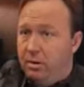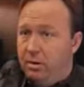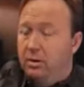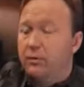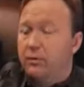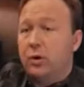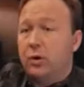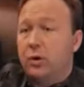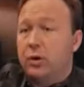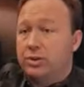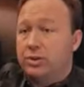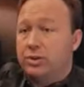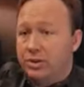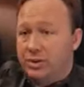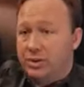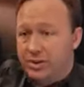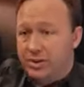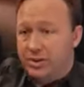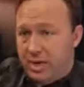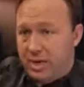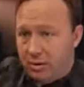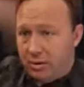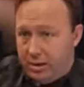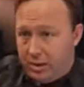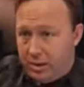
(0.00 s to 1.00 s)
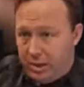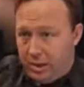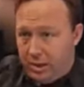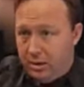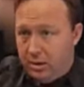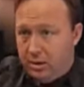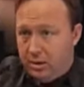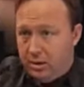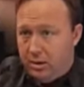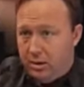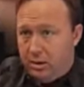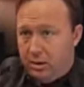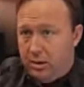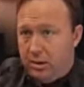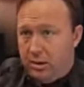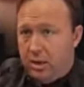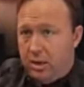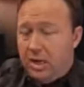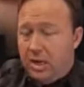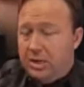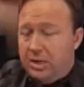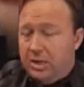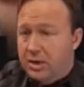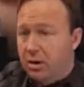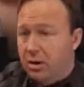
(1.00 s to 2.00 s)
versus tyranny,
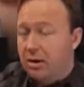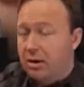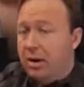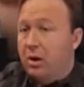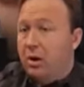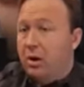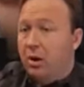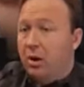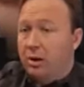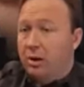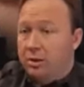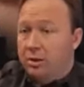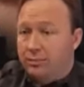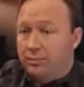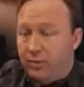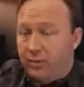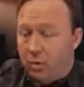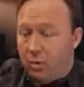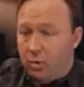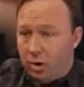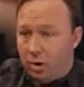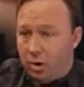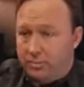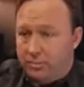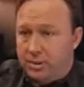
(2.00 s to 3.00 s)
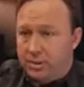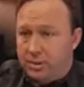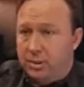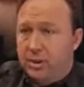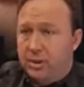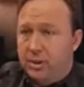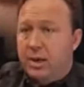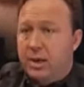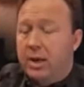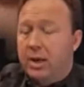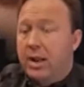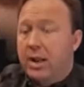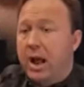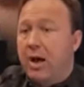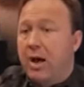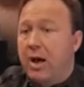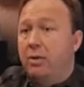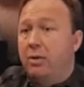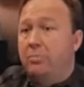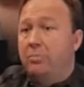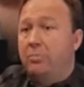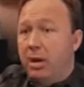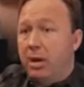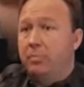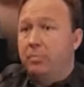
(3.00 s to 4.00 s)
and tyranny in all its forms, and how the
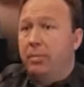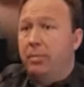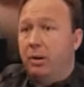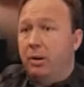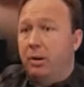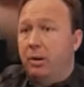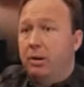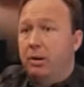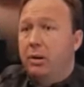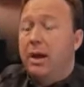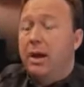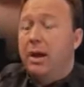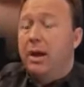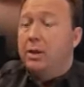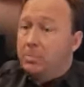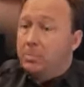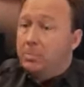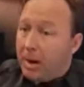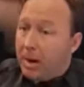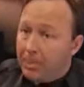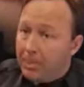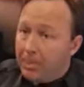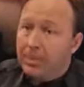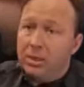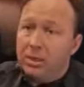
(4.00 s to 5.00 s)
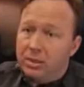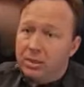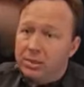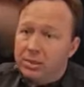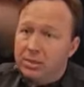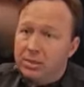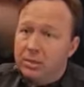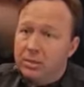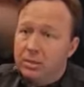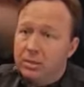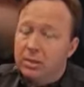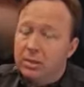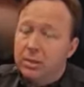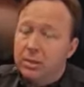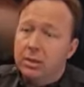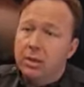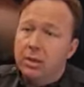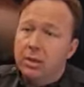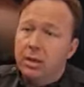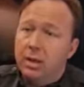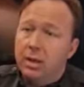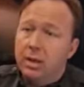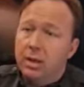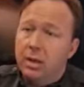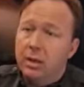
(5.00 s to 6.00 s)
people, as populists,
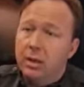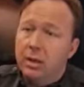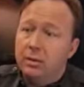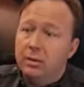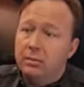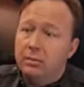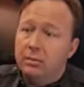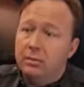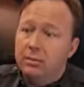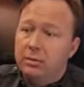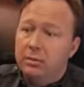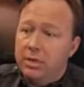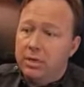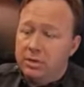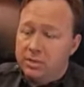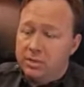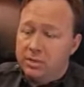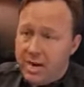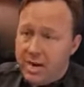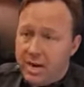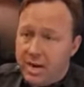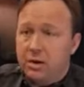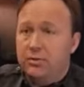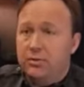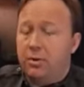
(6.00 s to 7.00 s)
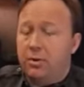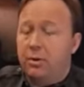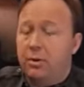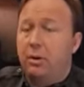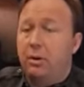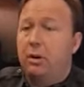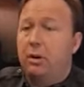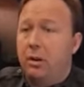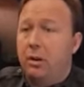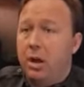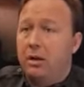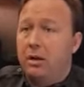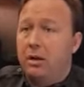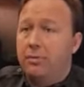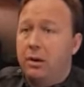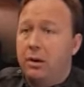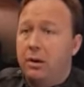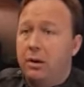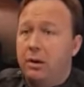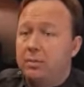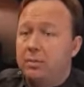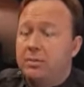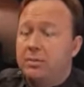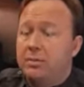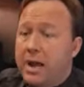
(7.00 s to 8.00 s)
need to take control of
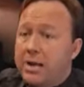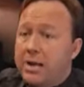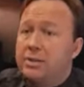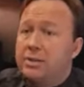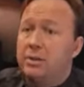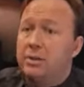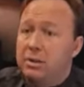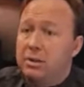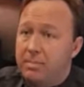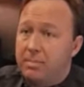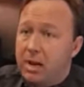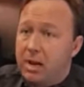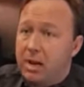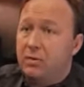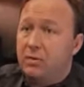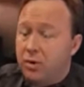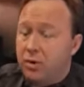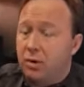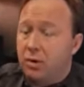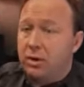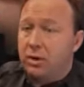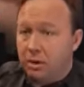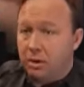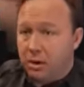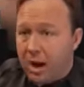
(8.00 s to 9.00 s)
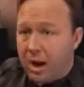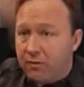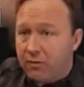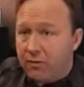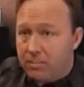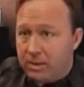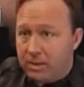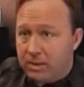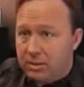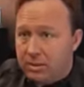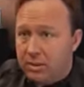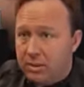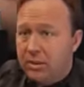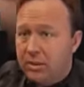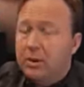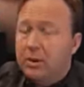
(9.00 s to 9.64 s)
their own destiny by controlling their governments.